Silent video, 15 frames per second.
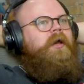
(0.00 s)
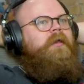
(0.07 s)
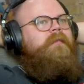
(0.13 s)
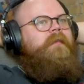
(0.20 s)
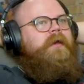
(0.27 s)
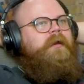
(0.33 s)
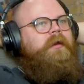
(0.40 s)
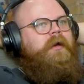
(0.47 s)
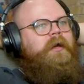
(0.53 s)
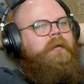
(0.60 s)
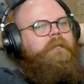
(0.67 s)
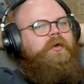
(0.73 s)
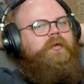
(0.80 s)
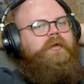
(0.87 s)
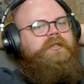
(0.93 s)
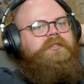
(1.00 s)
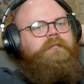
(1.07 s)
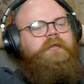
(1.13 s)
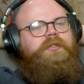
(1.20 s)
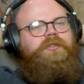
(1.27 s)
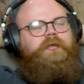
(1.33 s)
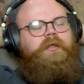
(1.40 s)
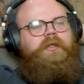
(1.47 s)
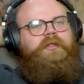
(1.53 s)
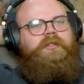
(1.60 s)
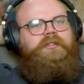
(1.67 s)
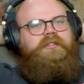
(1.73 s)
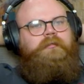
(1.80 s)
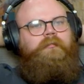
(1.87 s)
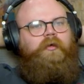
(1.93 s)
and then I'm going to be doing
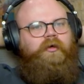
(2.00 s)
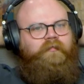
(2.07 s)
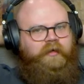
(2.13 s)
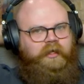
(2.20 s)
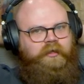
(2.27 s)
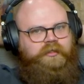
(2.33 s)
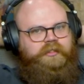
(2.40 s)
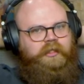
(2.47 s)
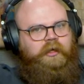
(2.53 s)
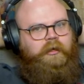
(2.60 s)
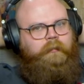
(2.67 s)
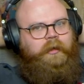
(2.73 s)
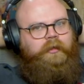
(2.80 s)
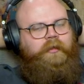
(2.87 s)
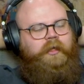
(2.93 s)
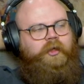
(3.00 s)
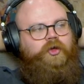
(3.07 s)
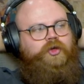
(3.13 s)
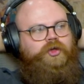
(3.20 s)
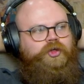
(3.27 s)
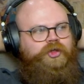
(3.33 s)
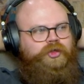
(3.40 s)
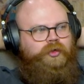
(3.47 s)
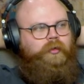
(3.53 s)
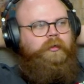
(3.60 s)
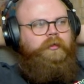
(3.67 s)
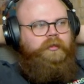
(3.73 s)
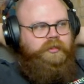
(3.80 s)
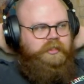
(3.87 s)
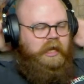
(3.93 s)
some more videos that are about like
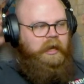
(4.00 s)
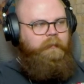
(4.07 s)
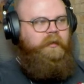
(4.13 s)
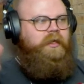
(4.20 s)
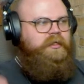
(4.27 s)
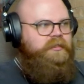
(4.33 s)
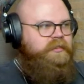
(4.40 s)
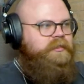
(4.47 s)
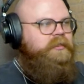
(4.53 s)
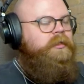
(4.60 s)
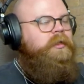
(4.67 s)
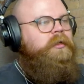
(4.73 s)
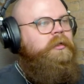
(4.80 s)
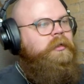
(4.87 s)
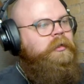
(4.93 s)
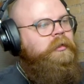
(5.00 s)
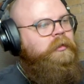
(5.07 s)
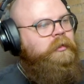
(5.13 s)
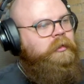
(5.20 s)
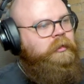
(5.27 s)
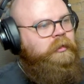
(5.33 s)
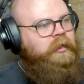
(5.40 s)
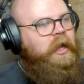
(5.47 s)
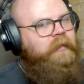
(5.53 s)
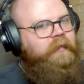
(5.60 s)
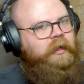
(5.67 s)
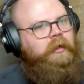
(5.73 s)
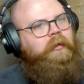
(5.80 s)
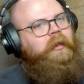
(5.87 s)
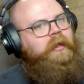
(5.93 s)
shorter topics. Not
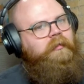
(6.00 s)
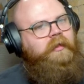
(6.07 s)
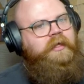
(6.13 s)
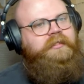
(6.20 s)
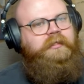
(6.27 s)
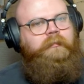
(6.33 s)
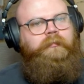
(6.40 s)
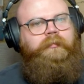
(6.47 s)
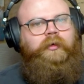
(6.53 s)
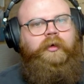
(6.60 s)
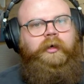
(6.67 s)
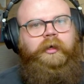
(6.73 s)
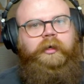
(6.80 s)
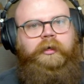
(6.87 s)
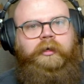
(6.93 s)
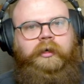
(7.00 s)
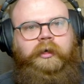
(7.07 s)
that are like less important,